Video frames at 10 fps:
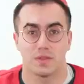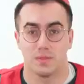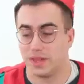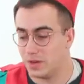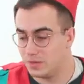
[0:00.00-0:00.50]
So
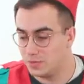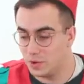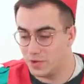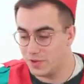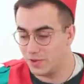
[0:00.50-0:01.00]
we got
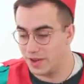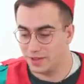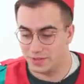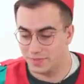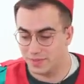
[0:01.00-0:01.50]
4 green
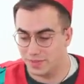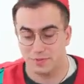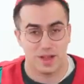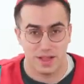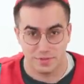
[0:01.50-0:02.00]
triangles,
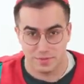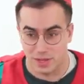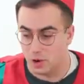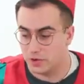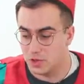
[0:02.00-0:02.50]
5 of
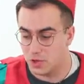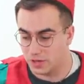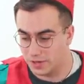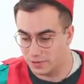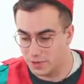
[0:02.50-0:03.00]
the orange
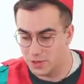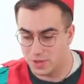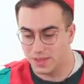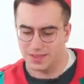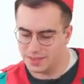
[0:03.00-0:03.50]
chocolate crunch,